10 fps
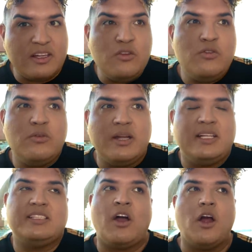You,
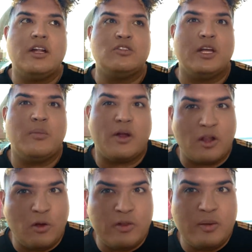it's hard to
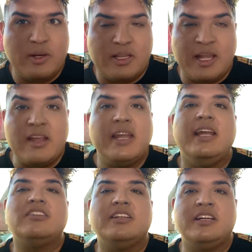trademark clothing, but they
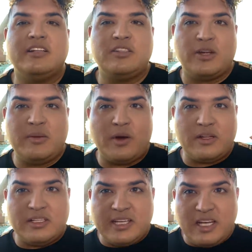easily could have
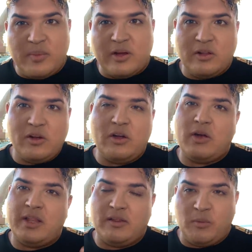trademarked the teddy bear
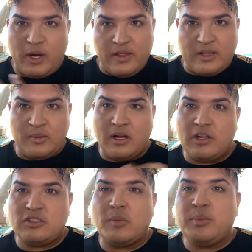logo and the way that the
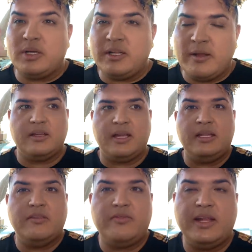colors are put.
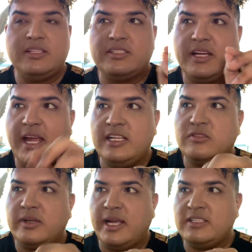In defense to
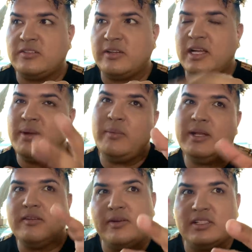H3, H3, and
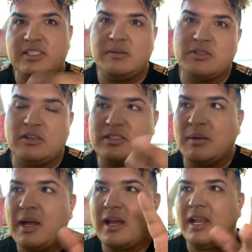maybe in defense of James Charles,
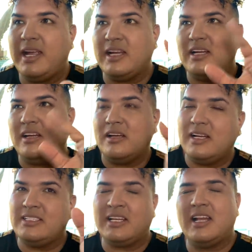I'm kind of like,
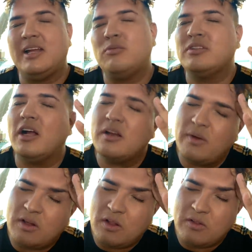uh, it's kind of like we're talking
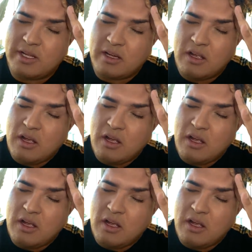about clothing here.